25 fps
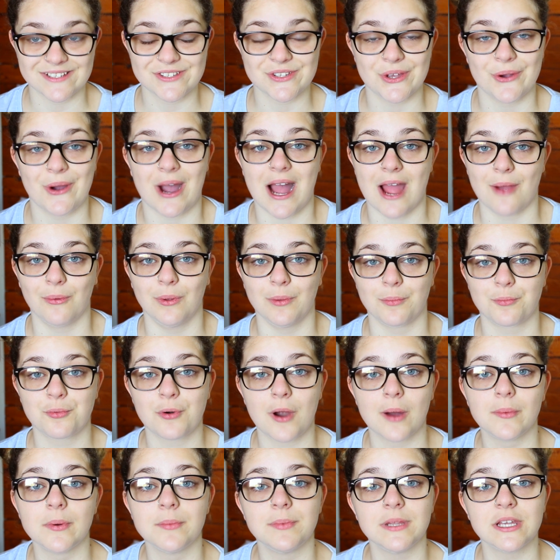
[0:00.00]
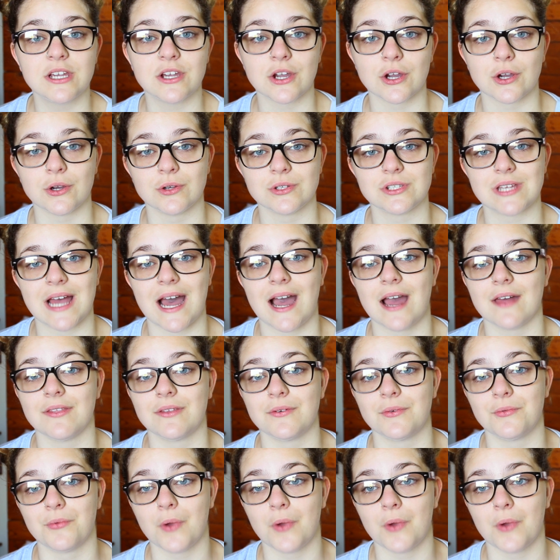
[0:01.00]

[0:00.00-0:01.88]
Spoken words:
So I will probably go to either